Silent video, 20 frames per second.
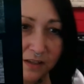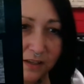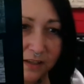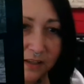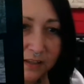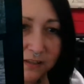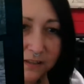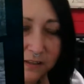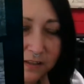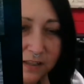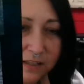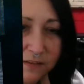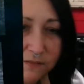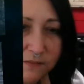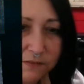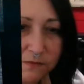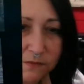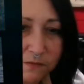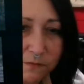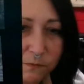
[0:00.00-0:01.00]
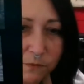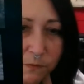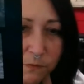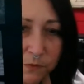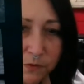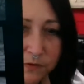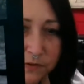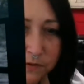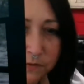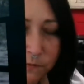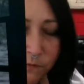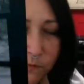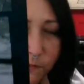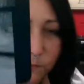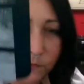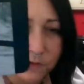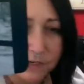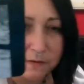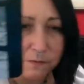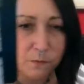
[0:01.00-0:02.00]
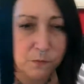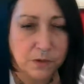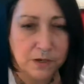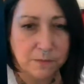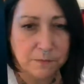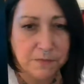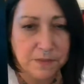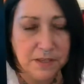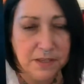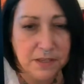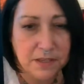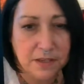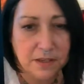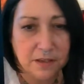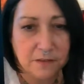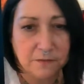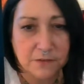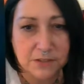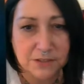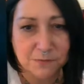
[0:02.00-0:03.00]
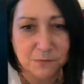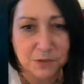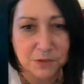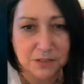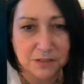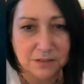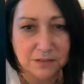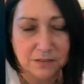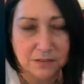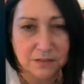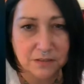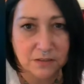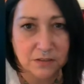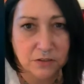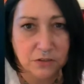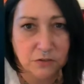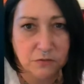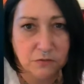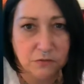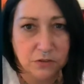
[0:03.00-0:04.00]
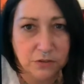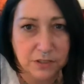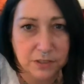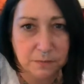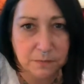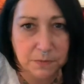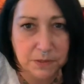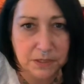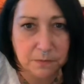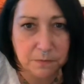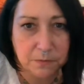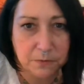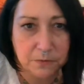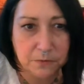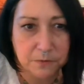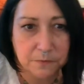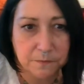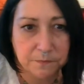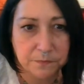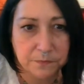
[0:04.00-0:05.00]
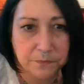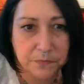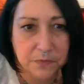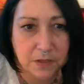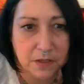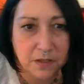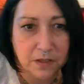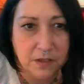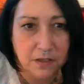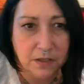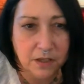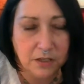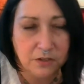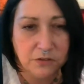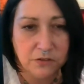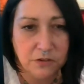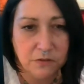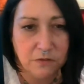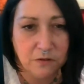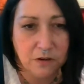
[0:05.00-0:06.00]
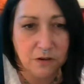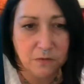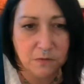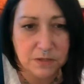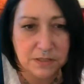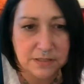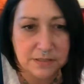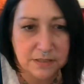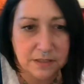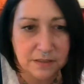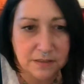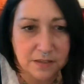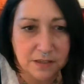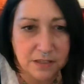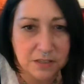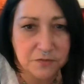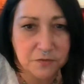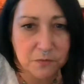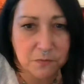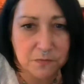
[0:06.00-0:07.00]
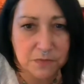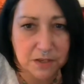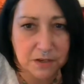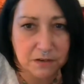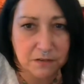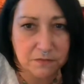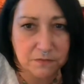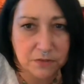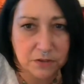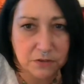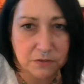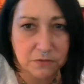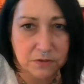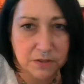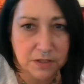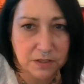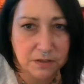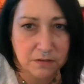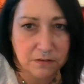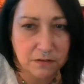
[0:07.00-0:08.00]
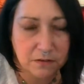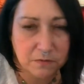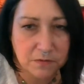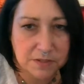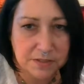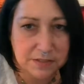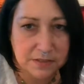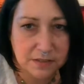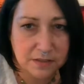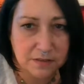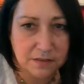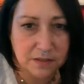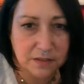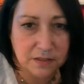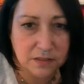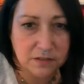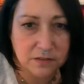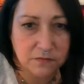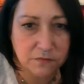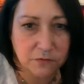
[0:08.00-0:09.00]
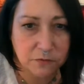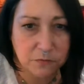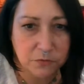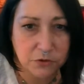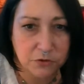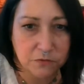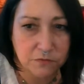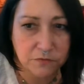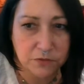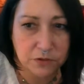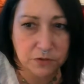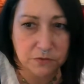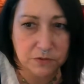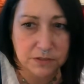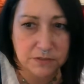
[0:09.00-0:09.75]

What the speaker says: And even when what I'm thinking of is when you look at people and you don't always see things from their view, and they don't always see things from your view.